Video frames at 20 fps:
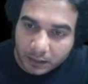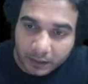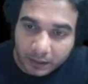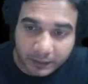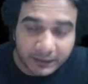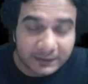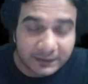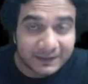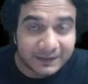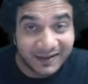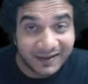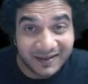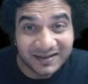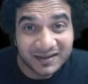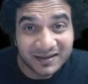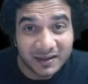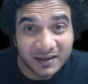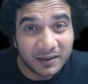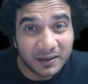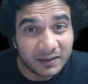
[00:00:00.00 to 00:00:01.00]
Now this
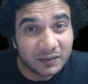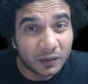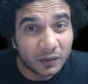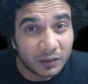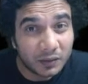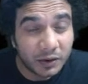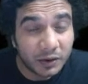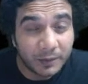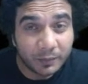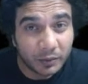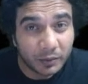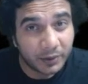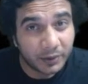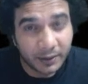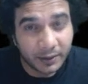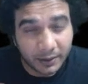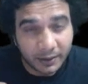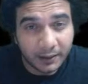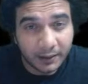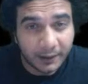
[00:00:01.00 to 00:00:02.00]
distinct is also
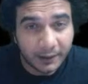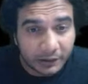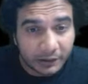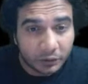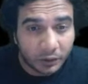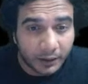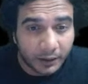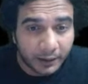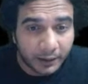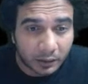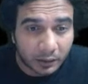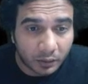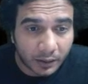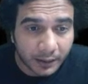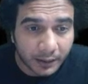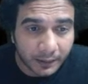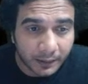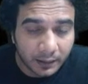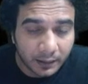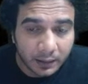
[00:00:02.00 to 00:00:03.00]
important. I'll tell you later.
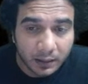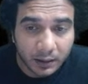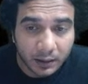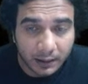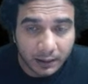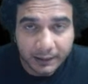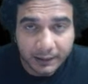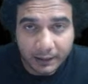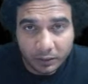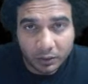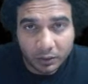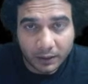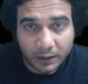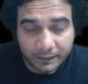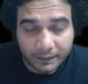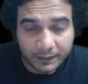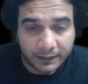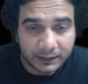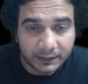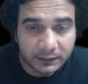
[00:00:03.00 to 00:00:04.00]
Okay, I'll tell you
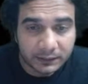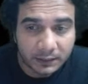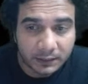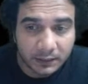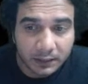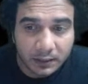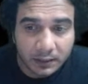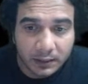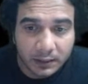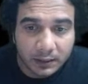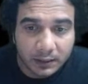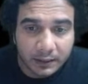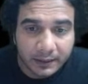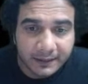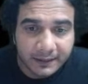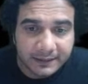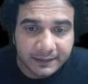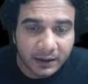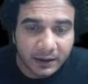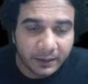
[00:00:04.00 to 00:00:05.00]
after this.
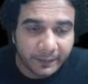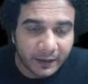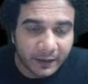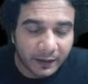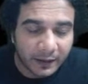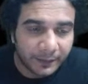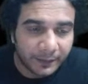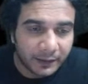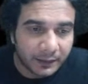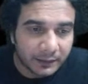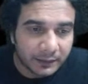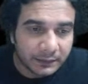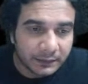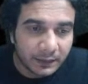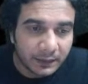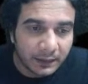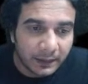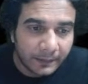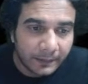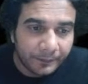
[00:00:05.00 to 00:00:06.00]
Distinct parameters.
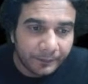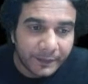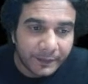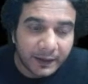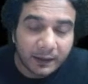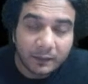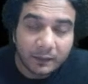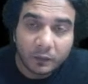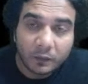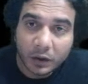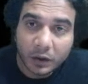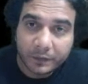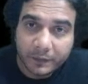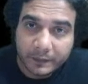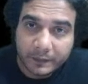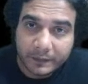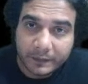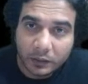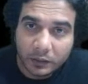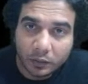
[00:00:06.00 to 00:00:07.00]
Then what
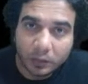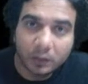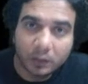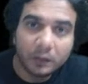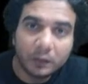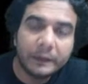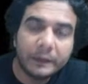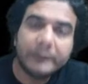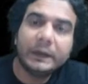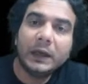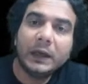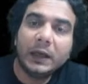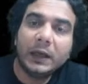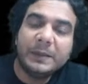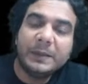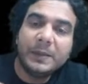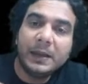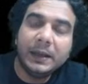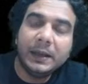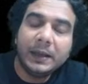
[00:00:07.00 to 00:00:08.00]
we will do? We will
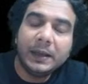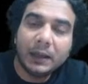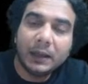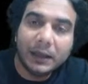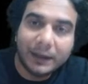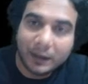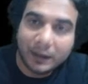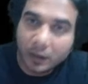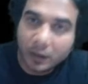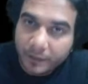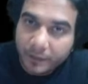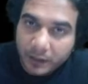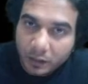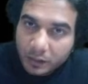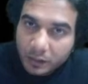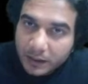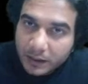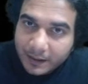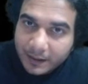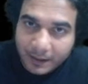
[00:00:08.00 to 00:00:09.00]
immediately, now we
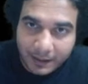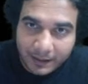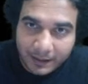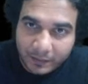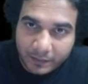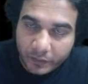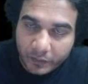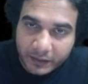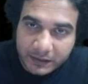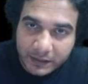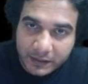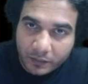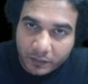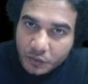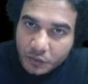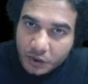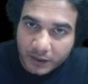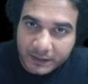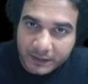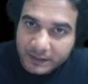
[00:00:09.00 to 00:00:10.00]
know that this
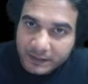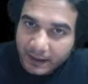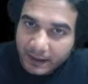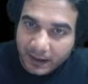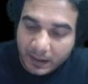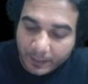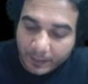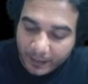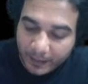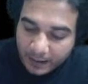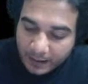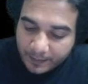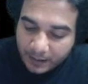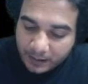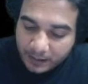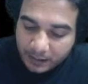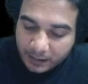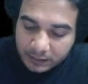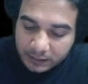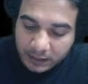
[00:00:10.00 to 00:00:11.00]
equation has n
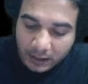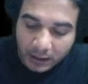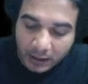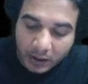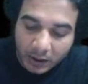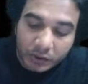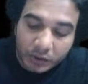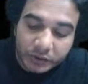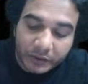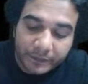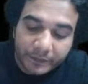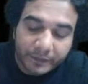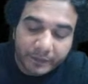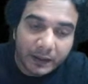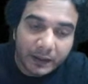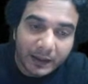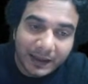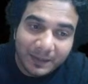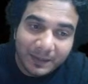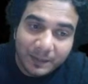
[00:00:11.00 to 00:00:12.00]
parameters. So we
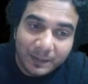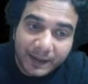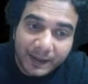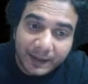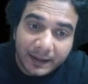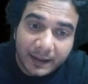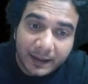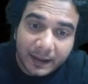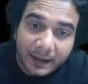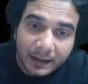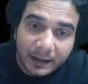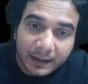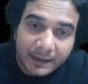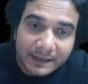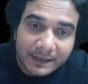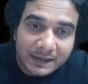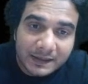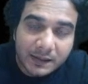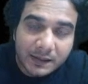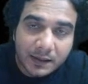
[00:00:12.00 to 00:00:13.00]
will immediately
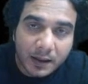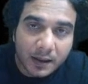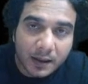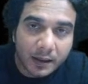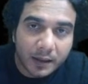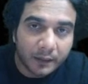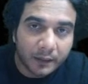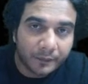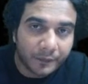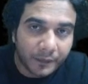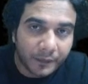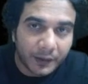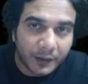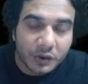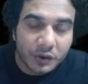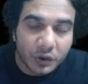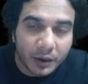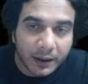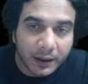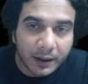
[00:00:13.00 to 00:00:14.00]
start
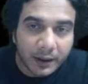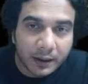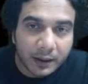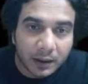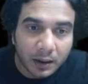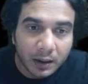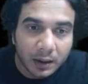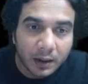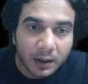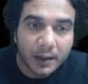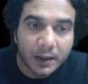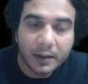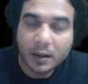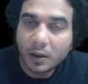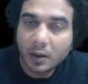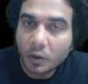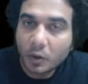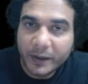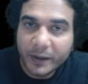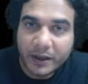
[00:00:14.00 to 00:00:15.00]
differentiating it. And
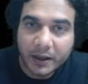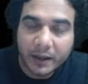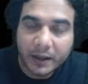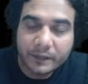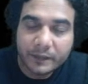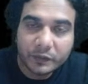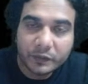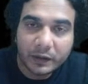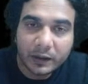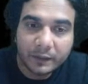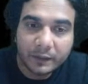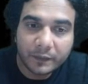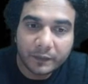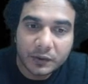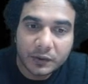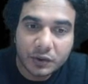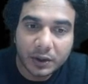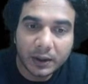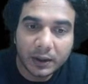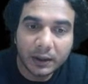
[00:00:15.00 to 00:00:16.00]
how many times we will
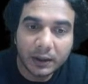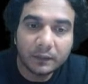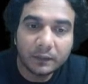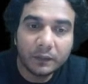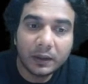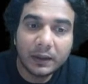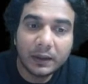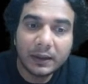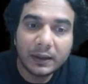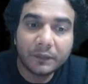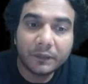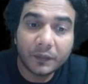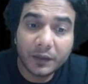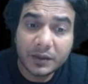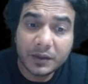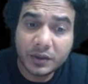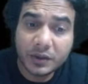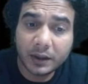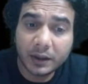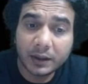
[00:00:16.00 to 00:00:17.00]
differentiate it? We'll
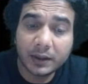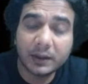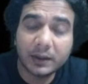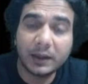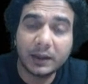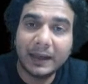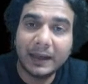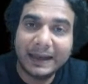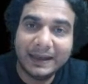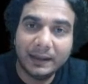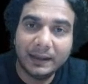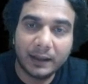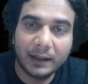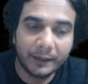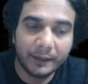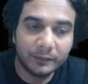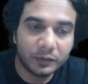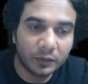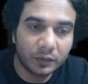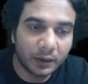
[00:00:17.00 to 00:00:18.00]
differentiate it n
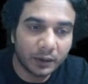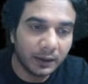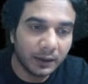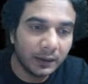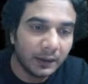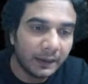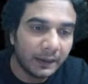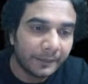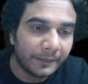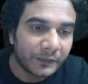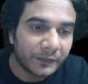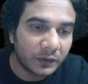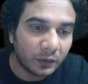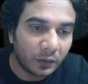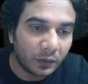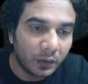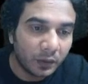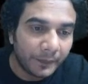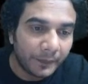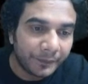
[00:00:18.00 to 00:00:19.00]
times. Okay.
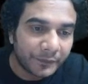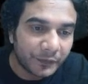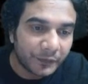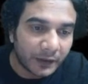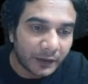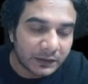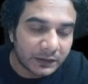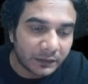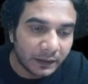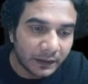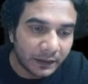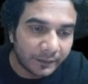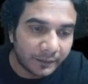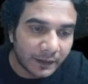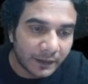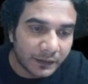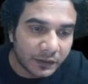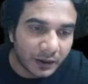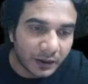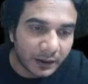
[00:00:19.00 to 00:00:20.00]
So first we'll
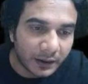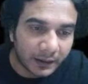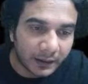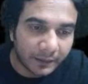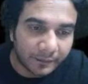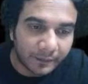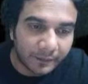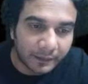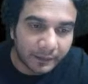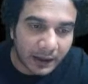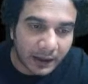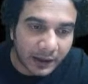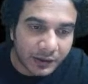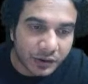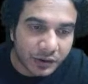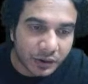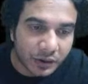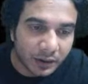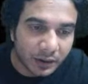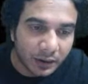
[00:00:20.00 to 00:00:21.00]
differentiate it f
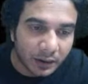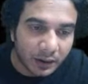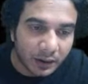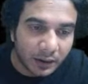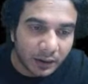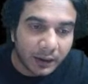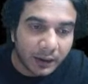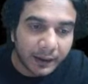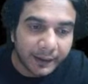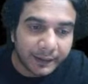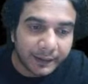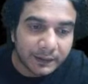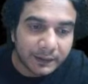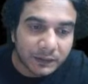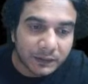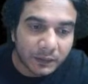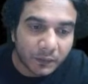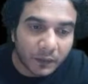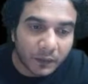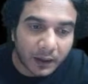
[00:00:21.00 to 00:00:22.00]
dash
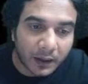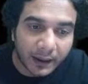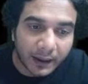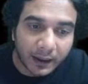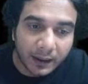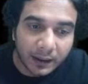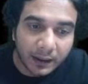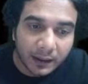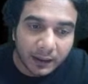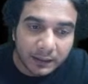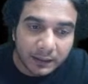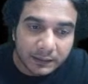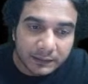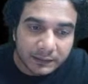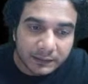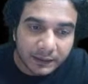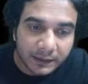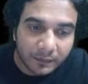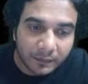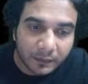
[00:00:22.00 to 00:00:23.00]
x, y,
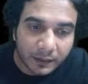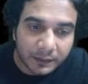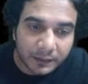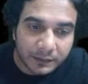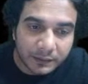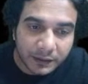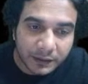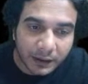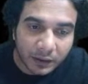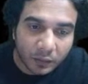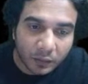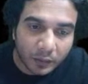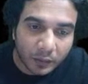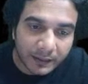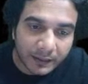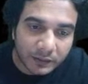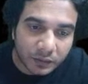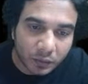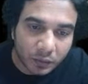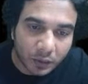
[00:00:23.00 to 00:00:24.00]
c1, c2,
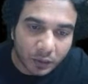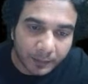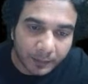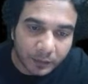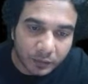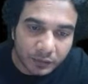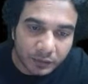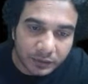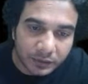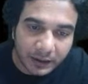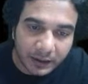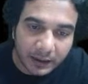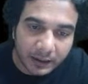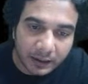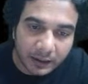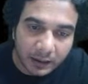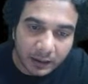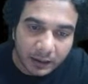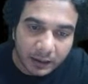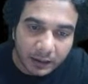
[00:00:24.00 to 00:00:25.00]
and so on up to
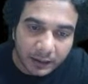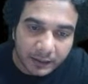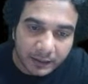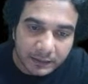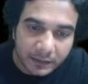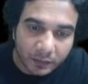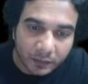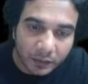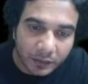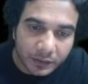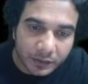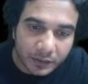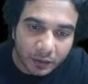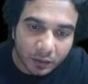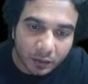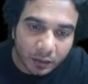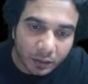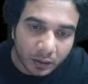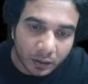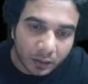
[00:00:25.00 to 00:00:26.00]
cn is equal to
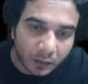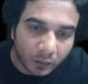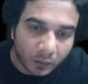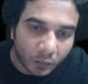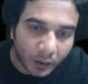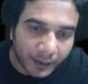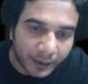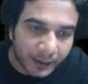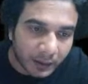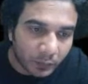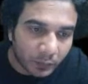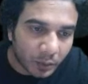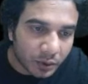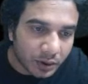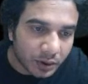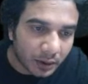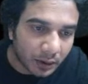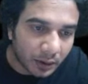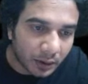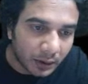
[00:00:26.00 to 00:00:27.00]
0. One
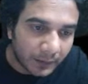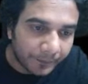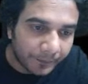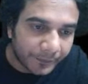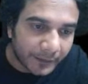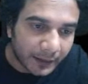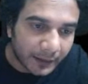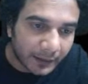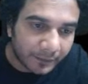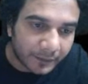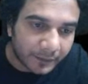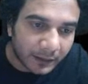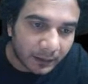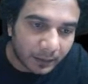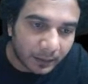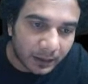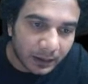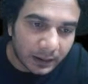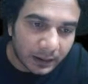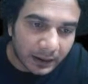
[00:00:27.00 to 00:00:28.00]
equation. Then f
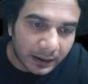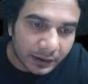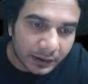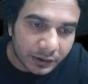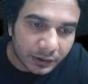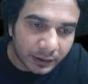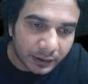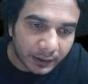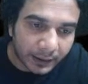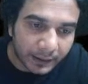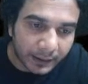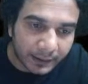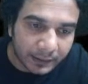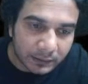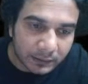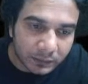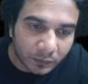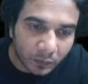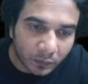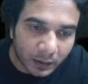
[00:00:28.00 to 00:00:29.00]
double dash
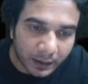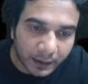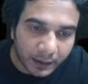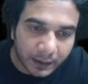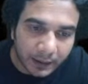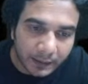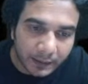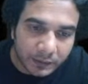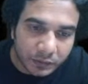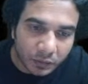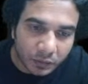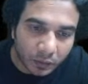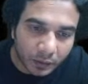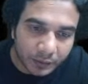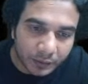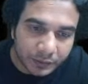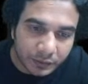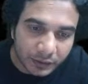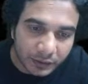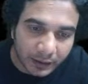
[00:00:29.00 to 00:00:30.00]
x, y, and so
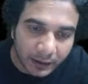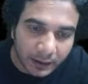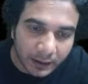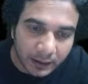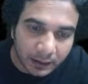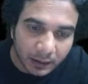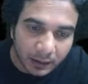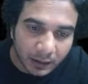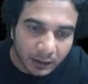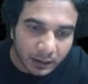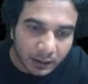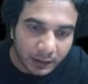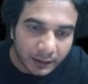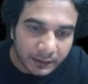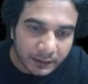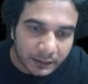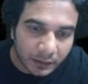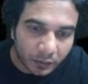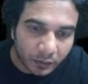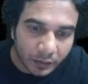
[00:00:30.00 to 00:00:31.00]
on, cn
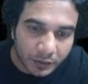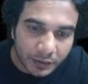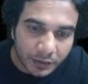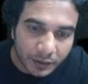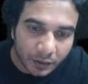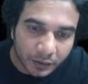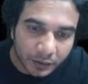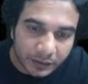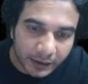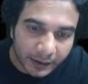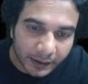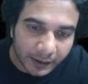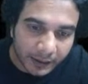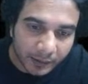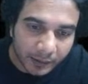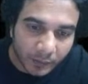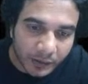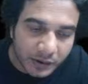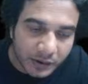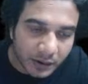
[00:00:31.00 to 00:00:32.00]
is equal to 0. Second
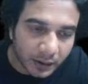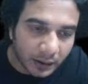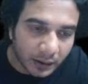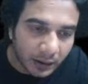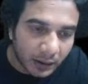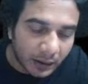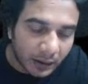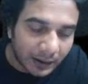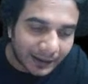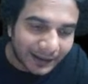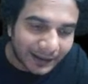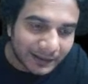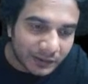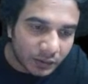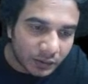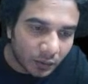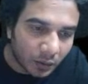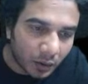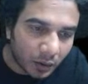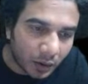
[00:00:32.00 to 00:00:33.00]
equation. And
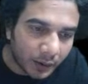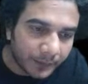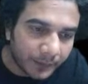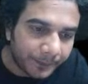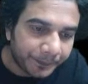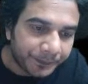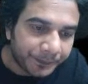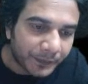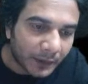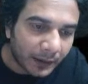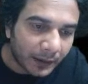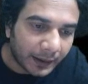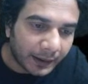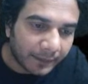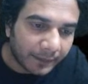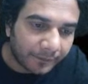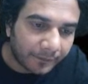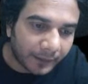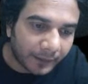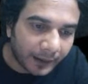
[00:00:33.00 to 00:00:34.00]
so on
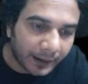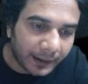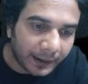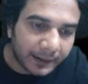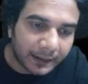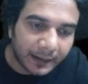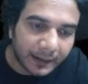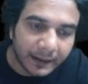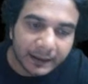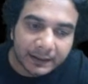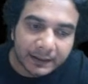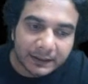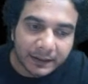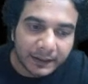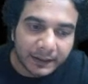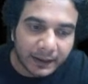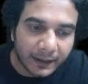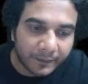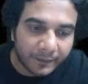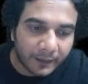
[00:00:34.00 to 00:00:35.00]
f nth
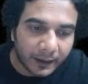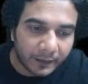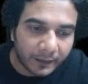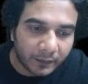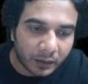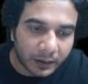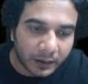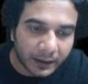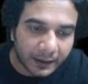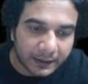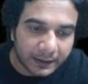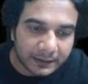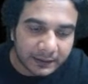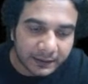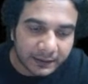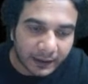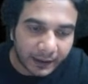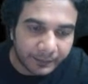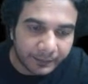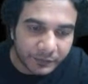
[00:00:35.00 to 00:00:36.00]
derivative. Okay. Nth
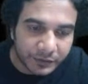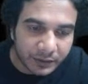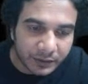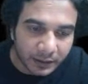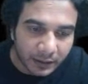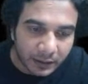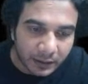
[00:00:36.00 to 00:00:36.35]
times.